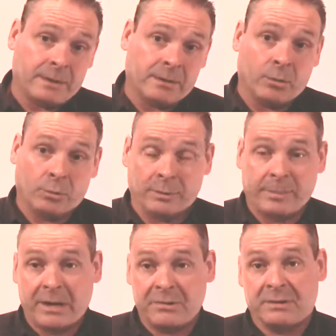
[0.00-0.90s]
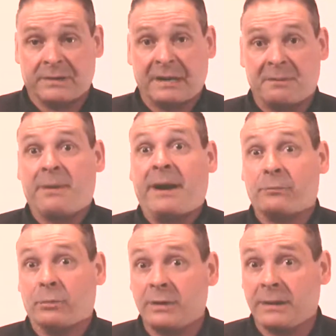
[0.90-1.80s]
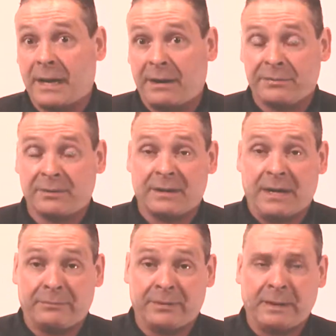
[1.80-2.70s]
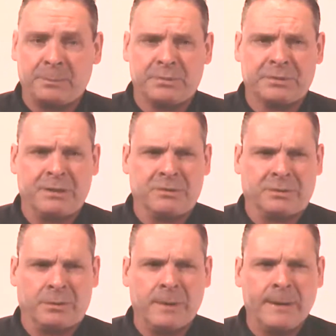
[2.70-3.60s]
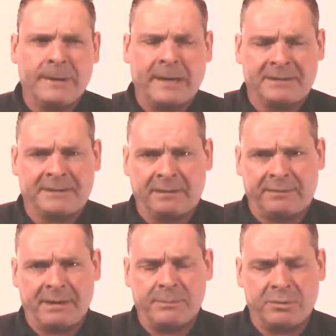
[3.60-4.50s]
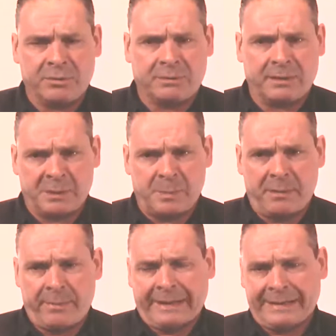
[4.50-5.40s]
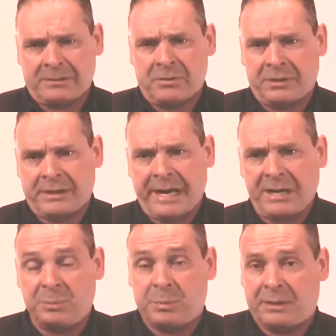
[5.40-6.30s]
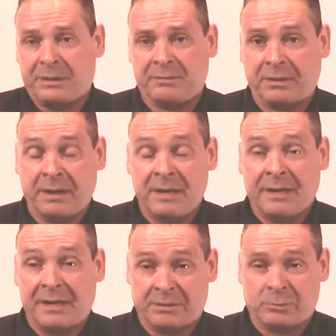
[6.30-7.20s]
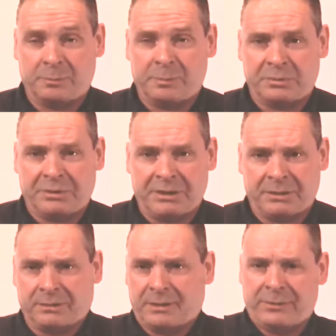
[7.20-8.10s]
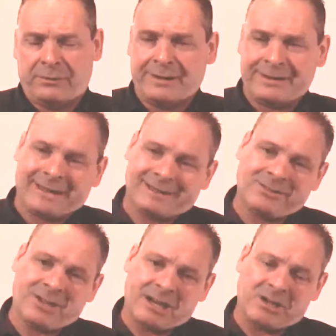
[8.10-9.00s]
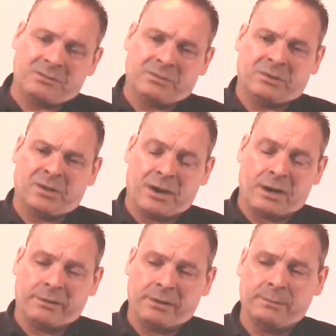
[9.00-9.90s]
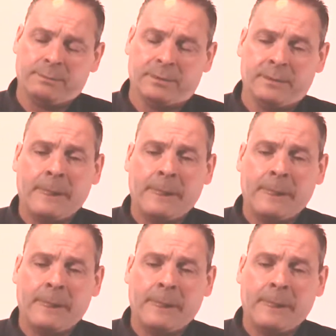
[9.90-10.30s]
older patients getting back running after that procedure. So that's still very much experimental, cutting edge, but it's a good procedure if you're at that stage of the scenario. But